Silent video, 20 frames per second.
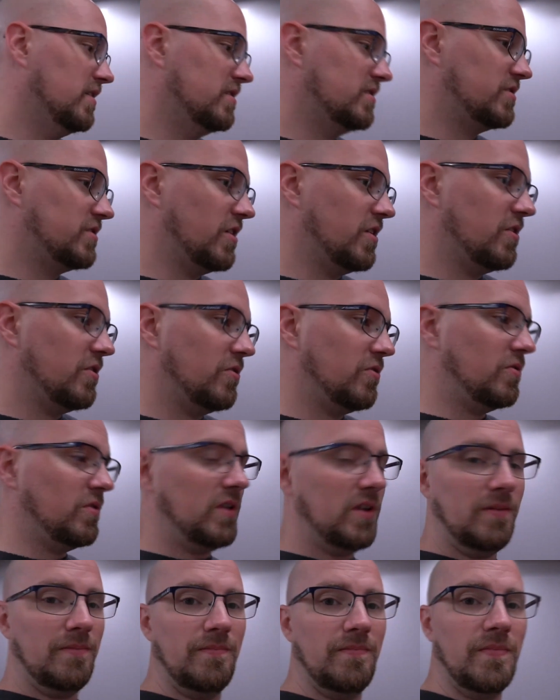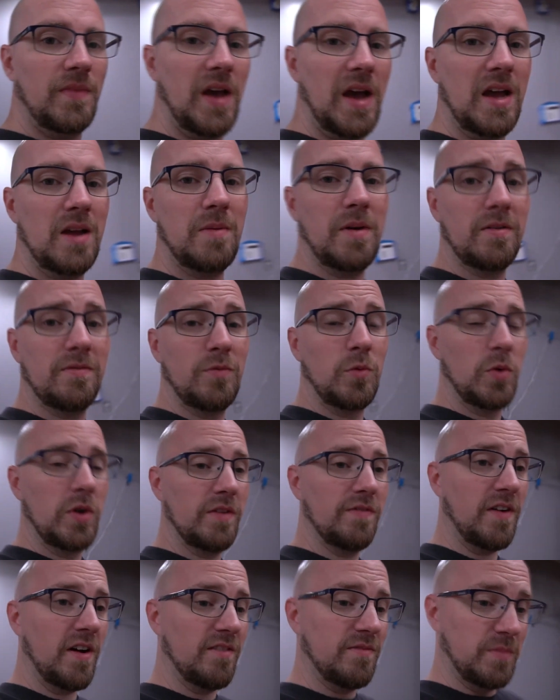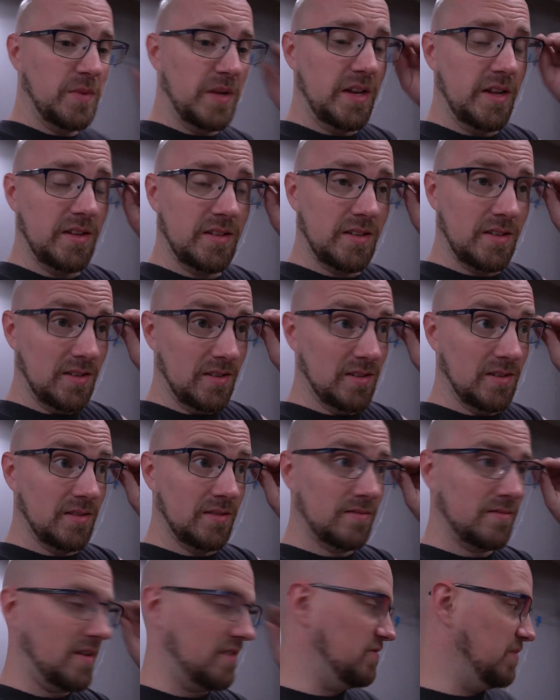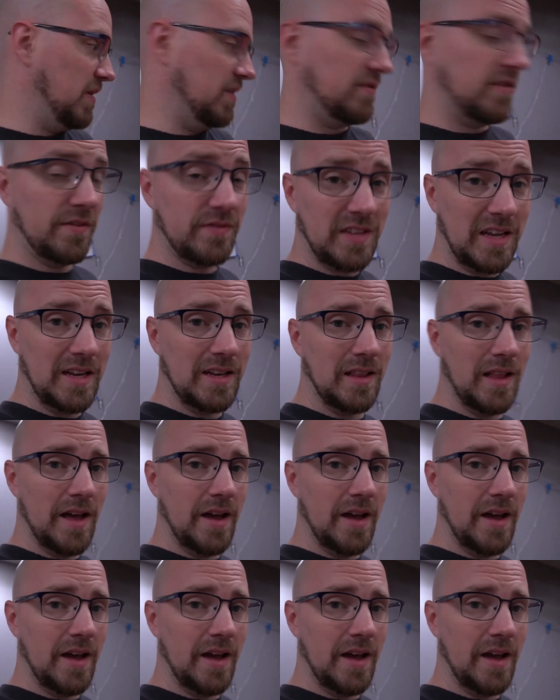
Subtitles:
So, I had about 45 minutes. I have about 15